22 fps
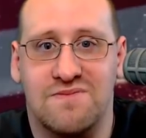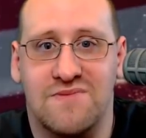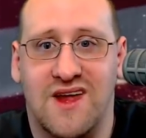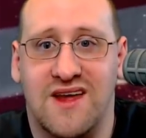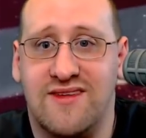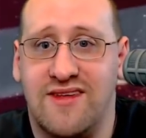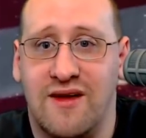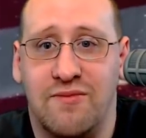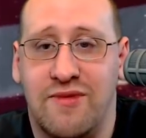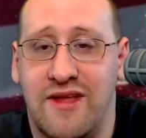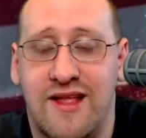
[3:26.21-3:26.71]

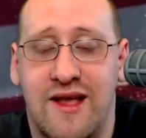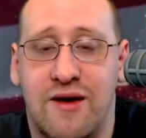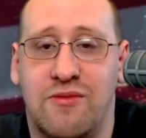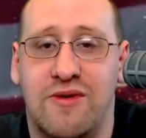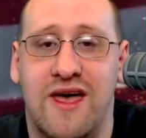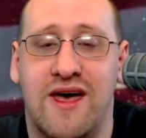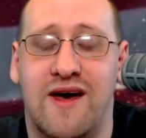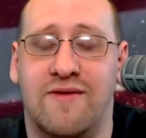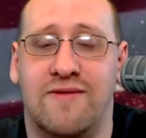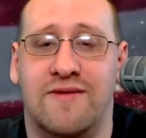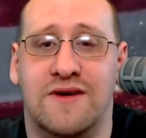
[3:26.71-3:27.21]
Something that
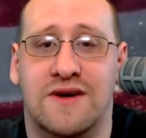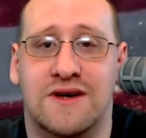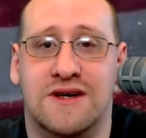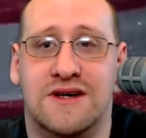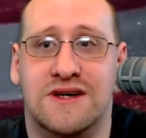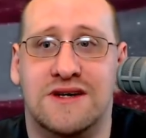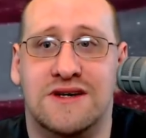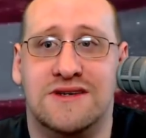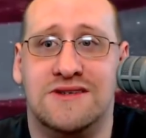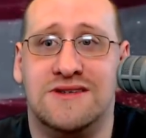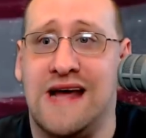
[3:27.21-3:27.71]
we have
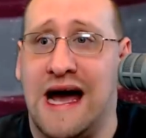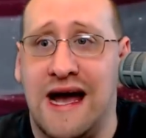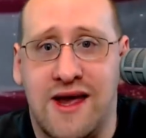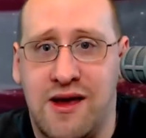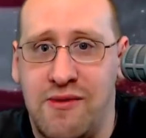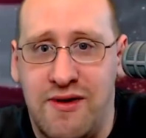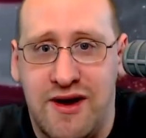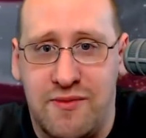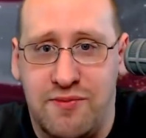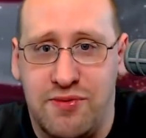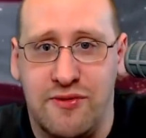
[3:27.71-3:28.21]

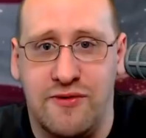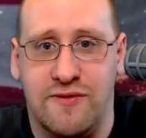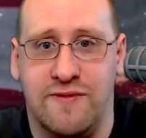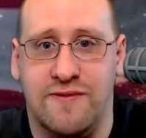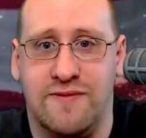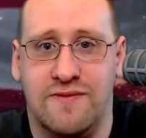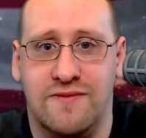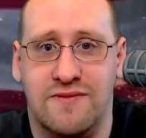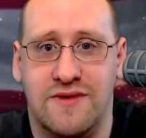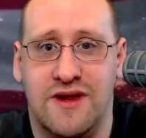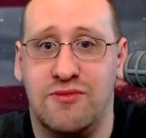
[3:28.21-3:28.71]
documented proof,
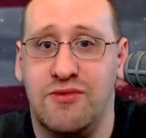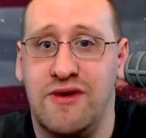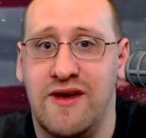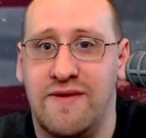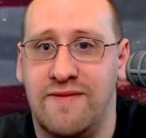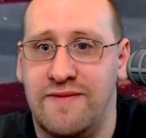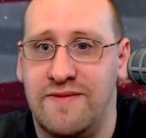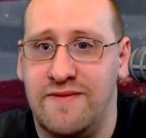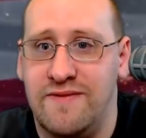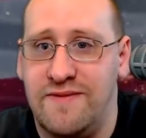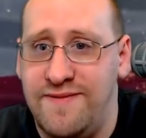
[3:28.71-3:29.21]
that we
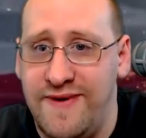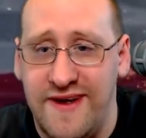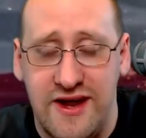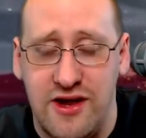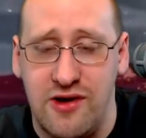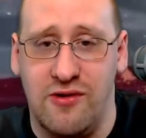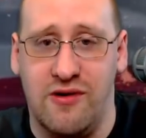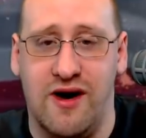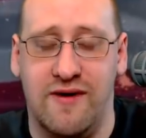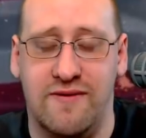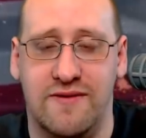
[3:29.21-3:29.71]
have
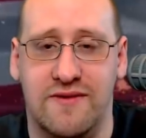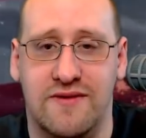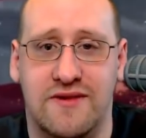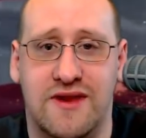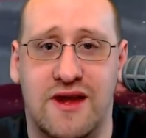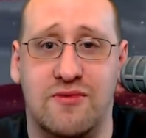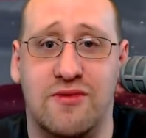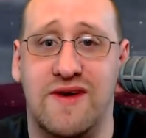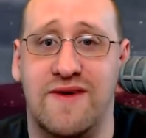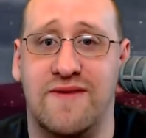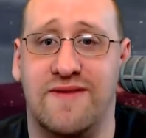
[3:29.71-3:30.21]
video of,
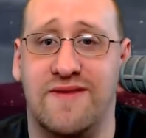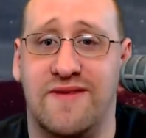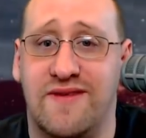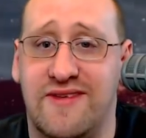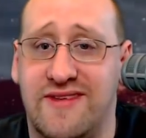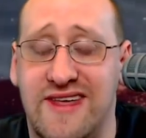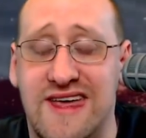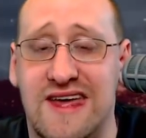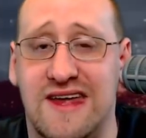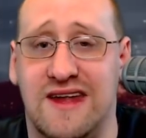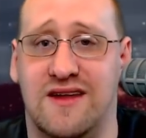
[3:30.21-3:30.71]
that we've
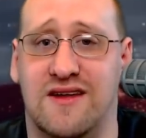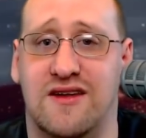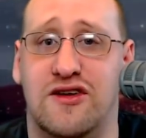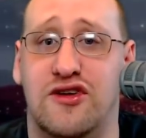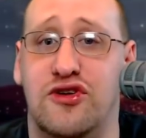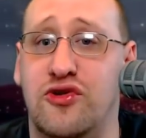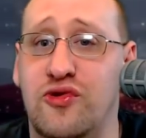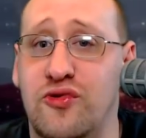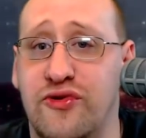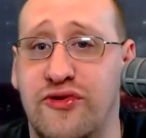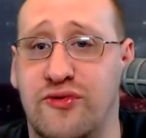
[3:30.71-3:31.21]
seen,
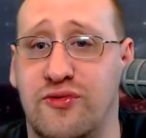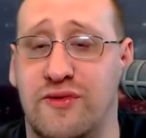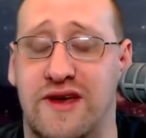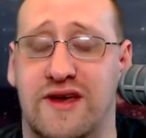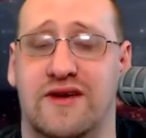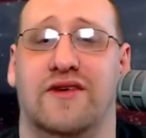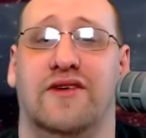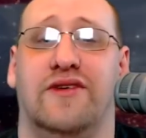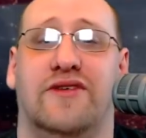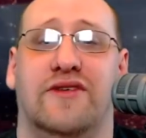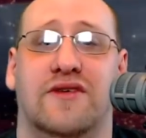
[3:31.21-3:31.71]

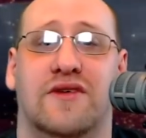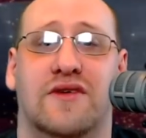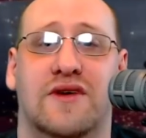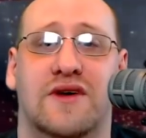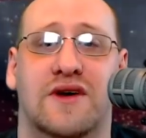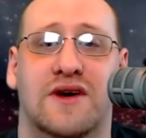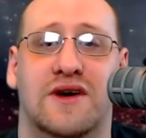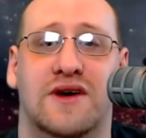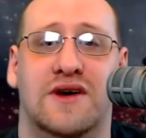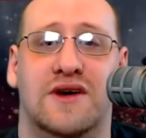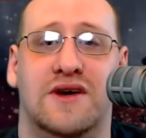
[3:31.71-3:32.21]
newsreels.
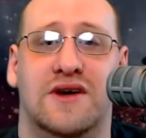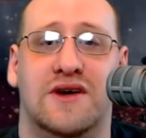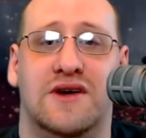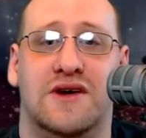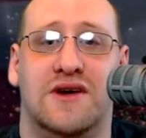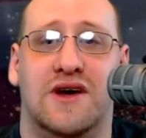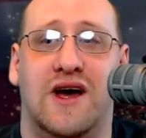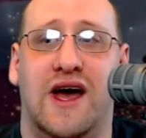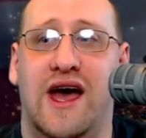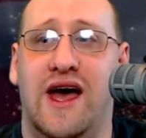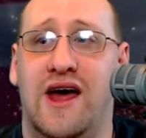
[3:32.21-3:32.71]

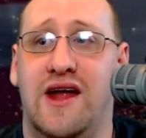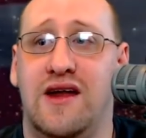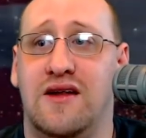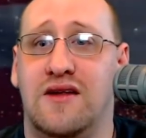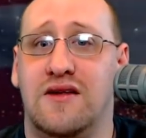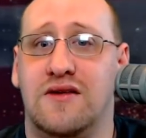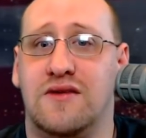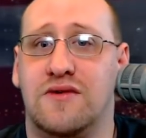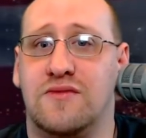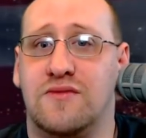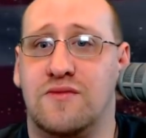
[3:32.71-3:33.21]
And
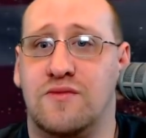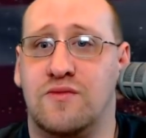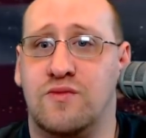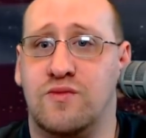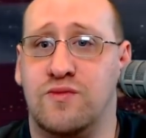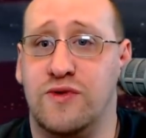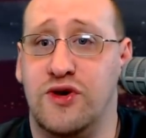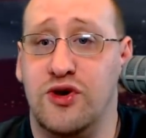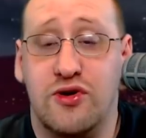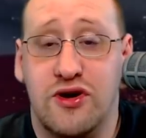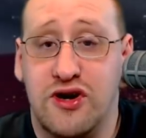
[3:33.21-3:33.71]

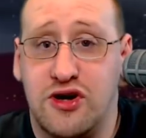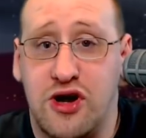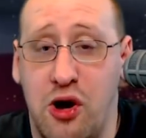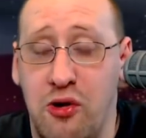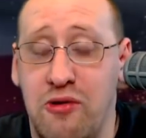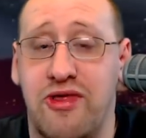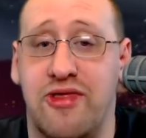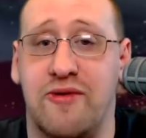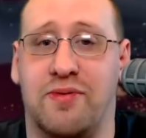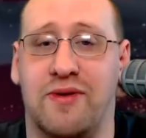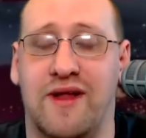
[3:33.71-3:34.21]
you could go
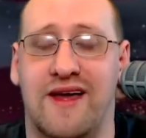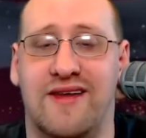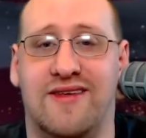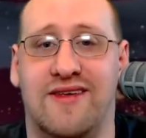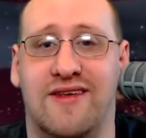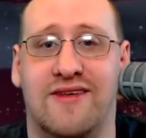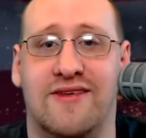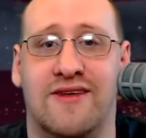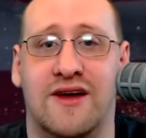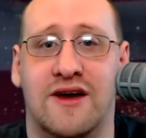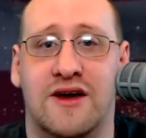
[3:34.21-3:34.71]
to the
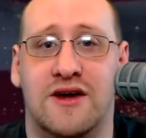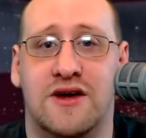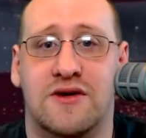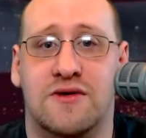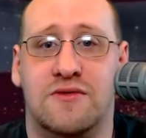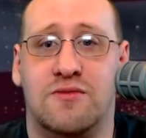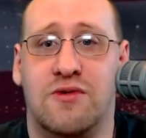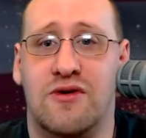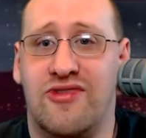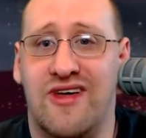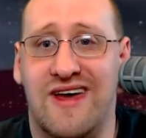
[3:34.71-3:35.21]
places
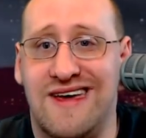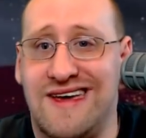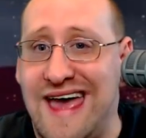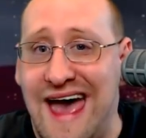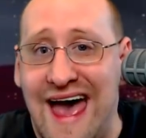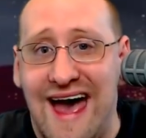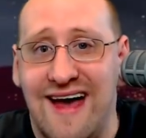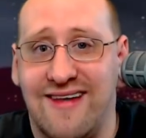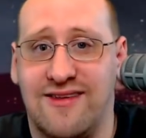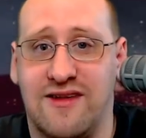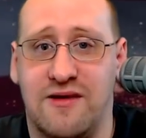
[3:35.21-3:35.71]
where they
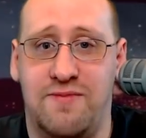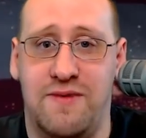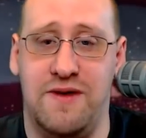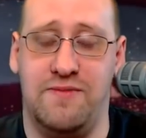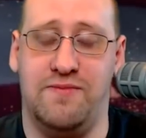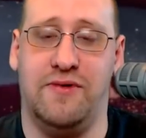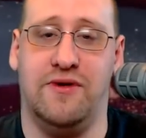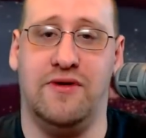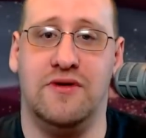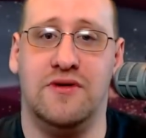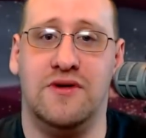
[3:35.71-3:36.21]
gassed
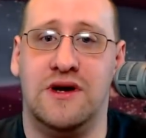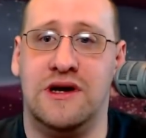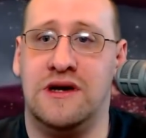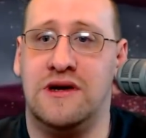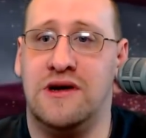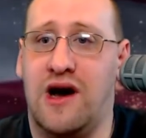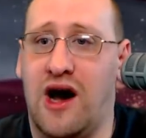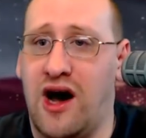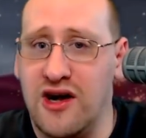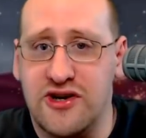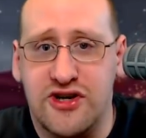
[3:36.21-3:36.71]
people.
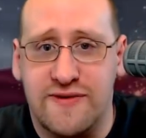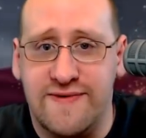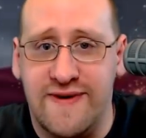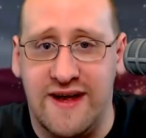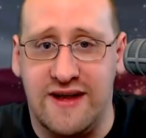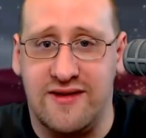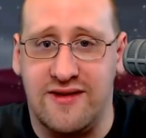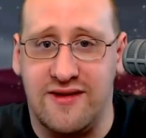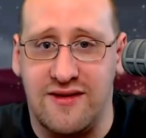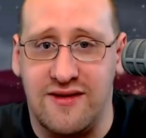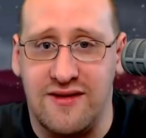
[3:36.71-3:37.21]

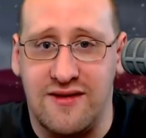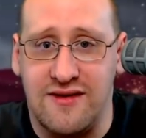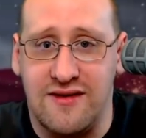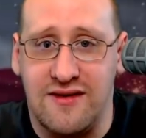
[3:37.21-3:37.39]
Auschwitz.